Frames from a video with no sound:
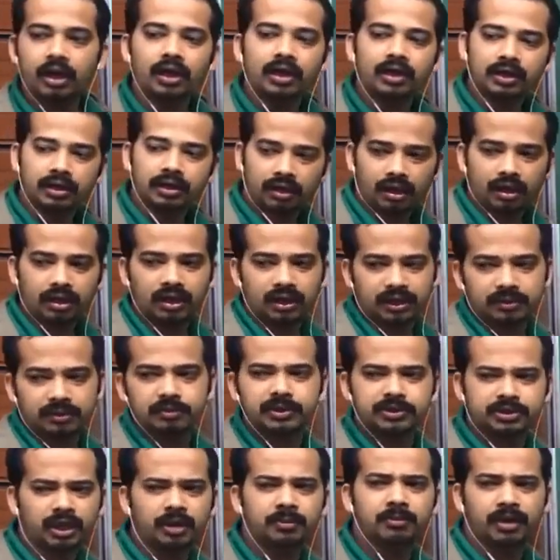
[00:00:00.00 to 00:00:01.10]
Again,
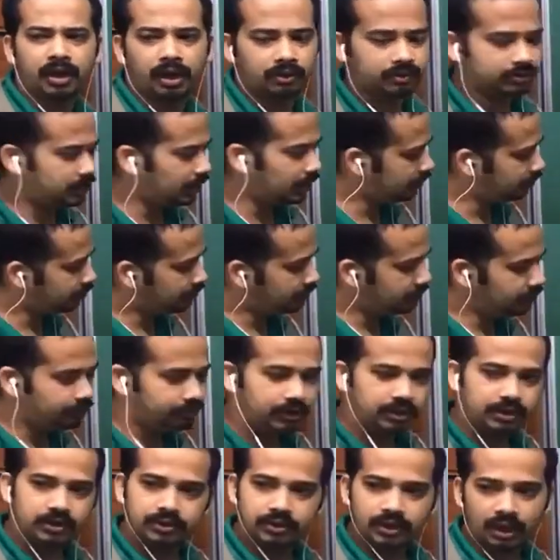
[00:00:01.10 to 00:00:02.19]
but somehow then
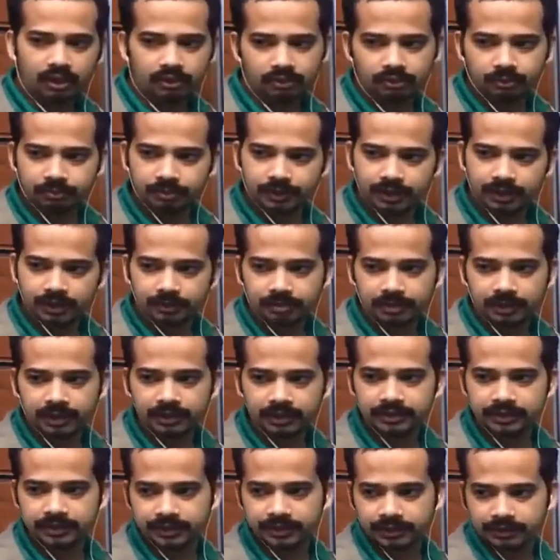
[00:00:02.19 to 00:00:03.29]
you have to pay the
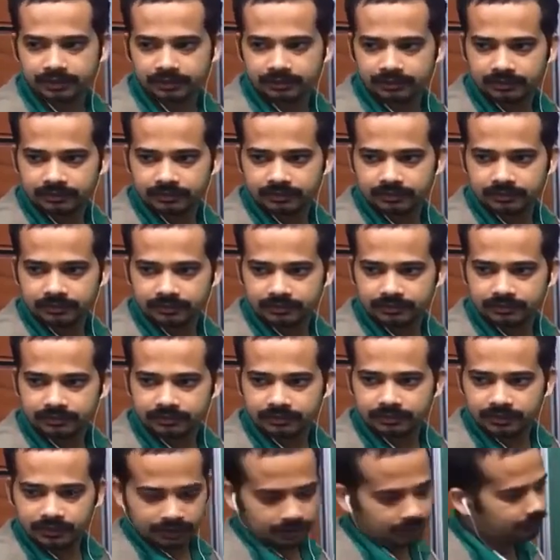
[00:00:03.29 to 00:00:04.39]
price here.
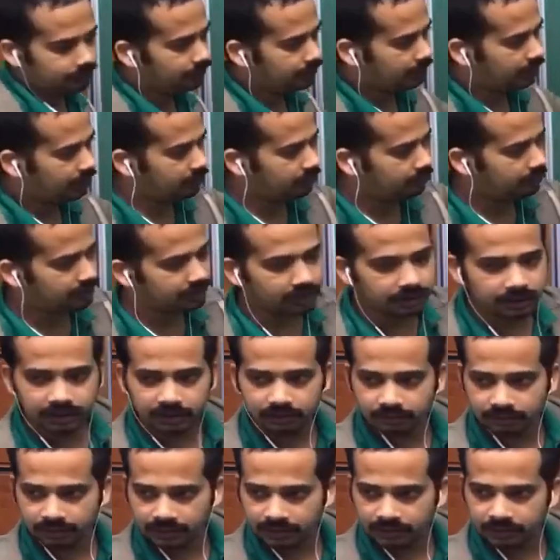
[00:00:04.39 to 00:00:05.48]
If you try to measure
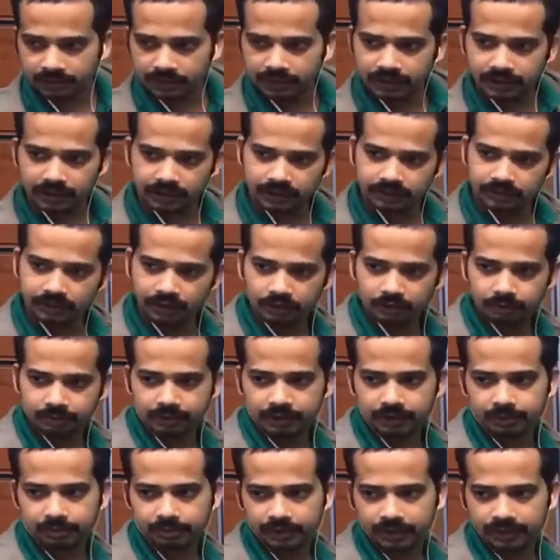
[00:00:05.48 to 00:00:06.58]
that one accurately, you have to
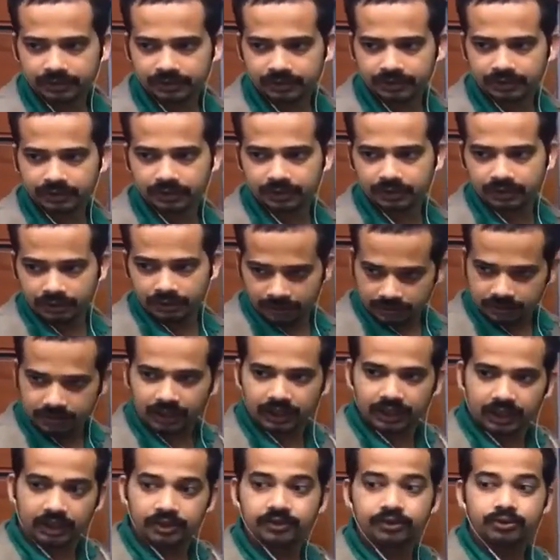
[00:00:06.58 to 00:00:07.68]
pay the price here.
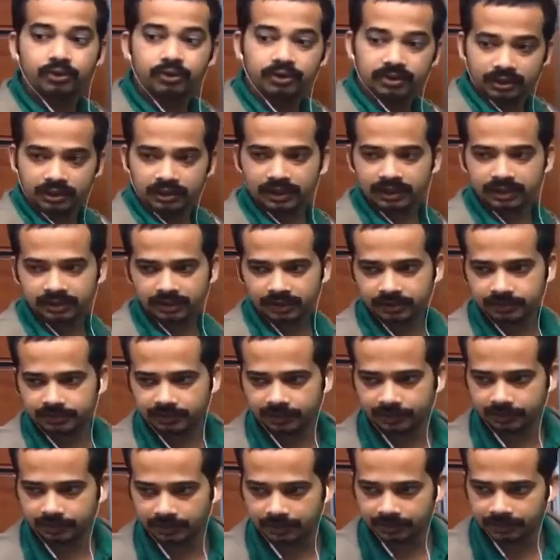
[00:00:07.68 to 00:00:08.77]
That I'll show in the next
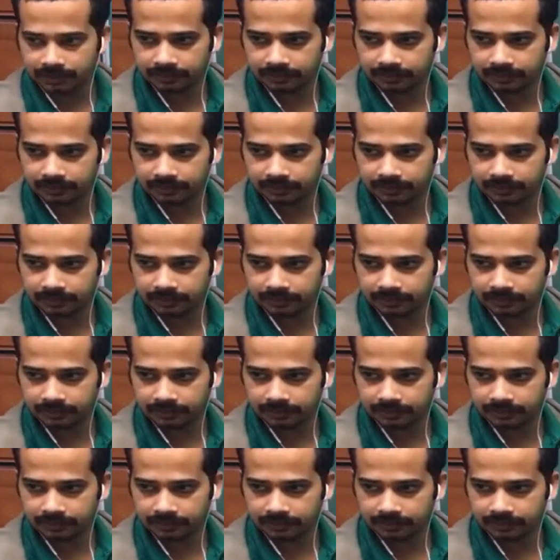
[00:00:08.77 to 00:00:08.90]
experiment.